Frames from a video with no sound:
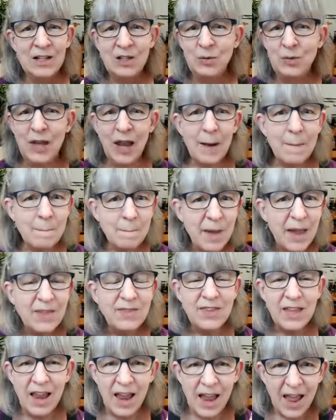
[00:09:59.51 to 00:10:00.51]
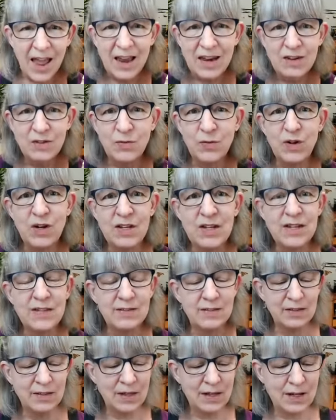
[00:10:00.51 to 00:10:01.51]
You can't bend the end very
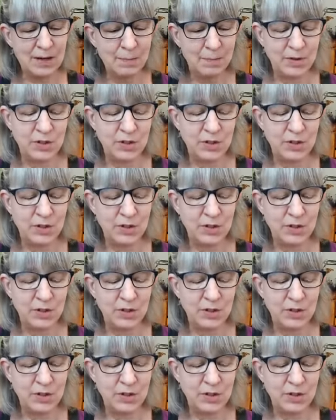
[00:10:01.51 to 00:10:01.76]
easily,